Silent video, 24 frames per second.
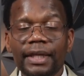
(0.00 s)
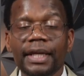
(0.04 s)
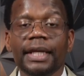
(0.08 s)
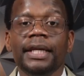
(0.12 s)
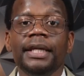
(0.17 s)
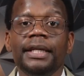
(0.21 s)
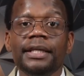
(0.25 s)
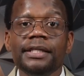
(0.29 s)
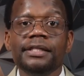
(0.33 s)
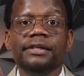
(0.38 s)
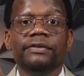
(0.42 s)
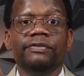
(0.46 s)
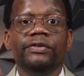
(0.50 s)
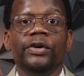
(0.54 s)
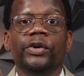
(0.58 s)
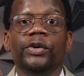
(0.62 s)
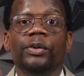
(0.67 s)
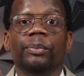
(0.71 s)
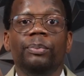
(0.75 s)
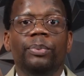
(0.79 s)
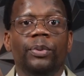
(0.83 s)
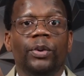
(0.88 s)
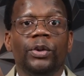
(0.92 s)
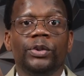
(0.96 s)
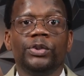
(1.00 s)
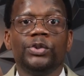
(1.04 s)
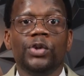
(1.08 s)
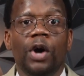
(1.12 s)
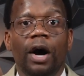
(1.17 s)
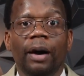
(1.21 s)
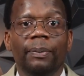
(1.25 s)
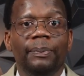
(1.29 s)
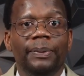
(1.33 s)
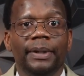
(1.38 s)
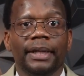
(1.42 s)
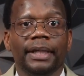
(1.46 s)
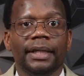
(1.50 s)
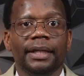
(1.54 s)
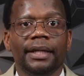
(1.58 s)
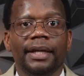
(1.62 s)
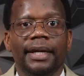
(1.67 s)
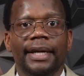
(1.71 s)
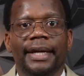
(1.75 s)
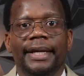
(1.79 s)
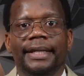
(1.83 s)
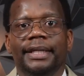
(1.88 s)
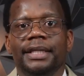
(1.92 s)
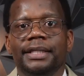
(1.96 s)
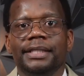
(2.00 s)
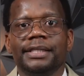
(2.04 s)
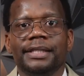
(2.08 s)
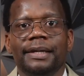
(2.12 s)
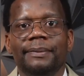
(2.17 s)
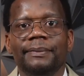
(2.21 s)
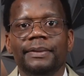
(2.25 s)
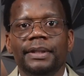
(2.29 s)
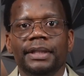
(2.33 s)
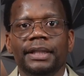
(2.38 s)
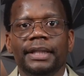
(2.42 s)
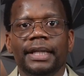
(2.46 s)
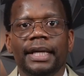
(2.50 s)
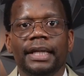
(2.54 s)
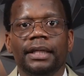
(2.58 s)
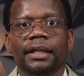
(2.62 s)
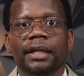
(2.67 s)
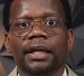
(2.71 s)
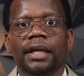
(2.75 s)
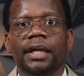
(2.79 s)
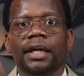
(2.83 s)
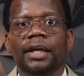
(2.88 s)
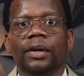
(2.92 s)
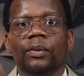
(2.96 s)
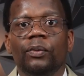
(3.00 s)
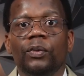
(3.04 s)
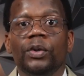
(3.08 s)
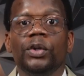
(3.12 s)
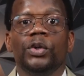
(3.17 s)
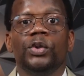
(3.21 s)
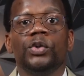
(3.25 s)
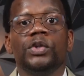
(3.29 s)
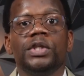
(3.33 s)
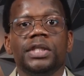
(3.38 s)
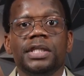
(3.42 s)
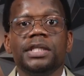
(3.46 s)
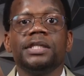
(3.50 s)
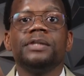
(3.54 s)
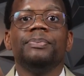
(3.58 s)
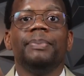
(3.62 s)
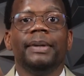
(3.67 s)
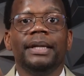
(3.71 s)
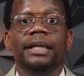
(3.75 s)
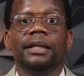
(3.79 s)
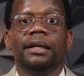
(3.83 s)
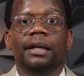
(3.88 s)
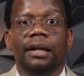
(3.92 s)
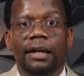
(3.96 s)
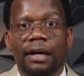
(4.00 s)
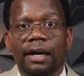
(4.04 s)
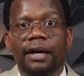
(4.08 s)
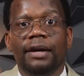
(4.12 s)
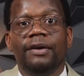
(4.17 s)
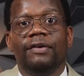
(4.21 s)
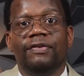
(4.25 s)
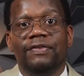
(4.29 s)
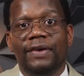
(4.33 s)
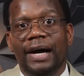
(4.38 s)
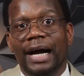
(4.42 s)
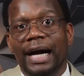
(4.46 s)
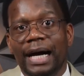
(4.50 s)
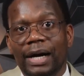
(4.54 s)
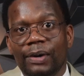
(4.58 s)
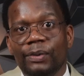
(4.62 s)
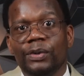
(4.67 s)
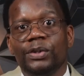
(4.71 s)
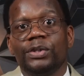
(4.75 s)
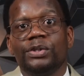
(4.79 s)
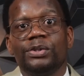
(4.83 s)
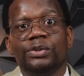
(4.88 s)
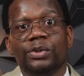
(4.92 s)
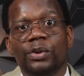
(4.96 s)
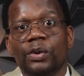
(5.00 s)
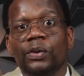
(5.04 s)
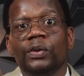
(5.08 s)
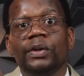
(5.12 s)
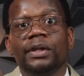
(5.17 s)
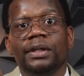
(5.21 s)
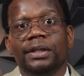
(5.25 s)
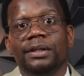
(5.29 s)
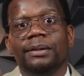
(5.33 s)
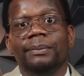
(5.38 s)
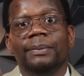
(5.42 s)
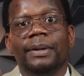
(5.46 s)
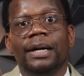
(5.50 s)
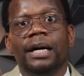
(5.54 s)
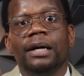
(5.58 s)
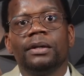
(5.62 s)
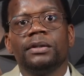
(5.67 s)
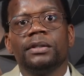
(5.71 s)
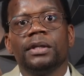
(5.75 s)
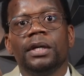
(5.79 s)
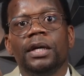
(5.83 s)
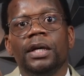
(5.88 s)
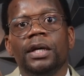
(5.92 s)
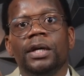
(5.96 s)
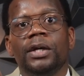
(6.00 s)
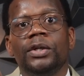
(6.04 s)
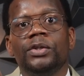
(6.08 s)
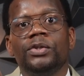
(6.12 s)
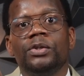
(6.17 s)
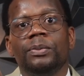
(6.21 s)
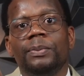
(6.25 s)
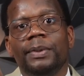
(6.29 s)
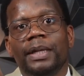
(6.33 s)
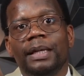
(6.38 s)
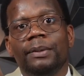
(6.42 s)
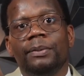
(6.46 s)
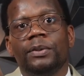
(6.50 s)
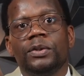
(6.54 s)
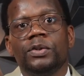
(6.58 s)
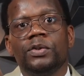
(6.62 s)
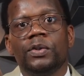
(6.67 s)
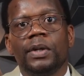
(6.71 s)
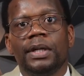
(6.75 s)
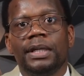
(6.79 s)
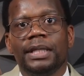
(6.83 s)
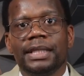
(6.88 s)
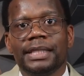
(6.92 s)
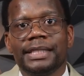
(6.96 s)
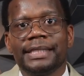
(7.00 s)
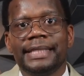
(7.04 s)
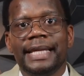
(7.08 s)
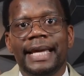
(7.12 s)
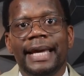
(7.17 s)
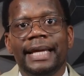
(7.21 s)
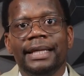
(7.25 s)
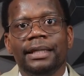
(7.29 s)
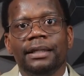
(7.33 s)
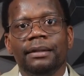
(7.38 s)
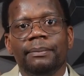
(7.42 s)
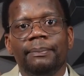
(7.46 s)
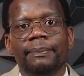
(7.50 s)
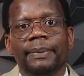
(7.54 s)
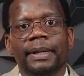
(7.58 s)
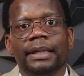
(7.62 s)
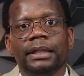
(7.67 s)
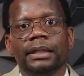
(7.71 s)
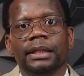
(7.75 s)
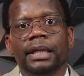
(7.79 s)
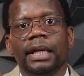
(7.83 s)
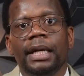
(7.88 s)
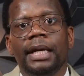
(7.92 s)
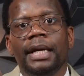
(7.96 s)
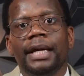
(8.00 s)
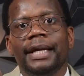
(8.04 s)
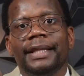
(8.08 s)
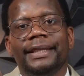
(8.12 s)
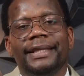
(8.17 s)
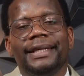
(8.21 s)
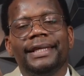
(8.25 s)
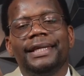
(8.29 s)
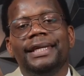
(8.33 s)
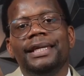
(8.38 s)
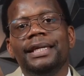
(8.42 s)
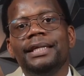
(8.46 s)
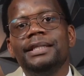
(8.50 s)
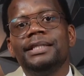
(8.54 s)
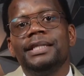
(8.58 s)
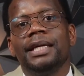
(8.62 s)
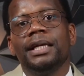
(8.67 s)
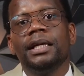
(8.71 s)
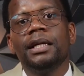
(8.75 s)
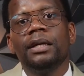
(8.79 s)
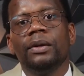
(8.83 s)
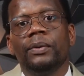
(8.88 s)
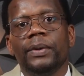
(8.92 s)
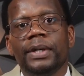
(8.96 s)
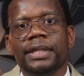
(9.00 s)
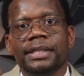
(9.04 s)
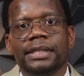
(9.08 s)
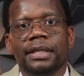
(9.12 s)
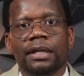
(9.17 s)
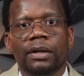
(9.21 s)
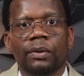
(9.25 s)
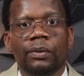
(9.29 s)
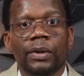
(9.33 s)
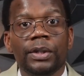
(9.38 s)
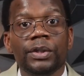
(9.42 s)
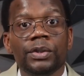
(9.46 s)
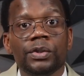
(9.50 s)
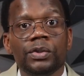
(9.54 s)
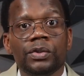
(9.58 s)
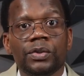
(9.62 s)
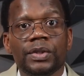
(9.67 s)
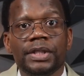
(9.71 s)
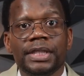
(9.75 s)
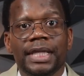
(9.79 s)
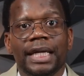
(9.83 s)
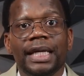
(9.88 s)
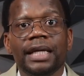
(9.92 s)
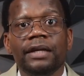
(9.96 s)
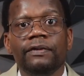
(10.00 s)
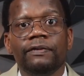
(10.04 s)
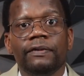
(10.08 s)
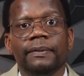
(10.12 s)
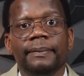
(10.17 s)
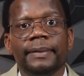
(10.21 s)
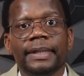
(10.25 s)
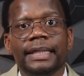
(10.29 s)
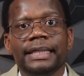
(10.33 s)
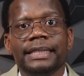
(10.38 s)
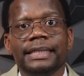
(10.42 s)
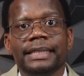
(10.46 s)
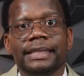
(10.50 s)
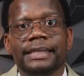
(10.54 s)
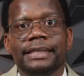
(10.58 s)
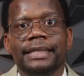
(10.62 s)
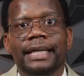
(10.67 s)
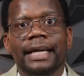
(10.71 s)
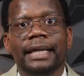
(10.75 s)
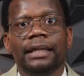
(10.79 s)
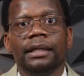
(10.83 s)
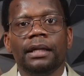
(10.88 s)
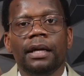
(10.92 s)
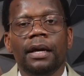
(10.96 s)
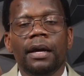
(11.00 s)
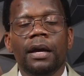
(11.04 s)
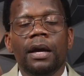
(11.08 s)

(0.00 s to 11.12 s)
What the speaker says: it is a very broad topic, and it's something that we usually spend a lot of hours talking about to be able to understand it. But the key takeaways that I want you to take from this is that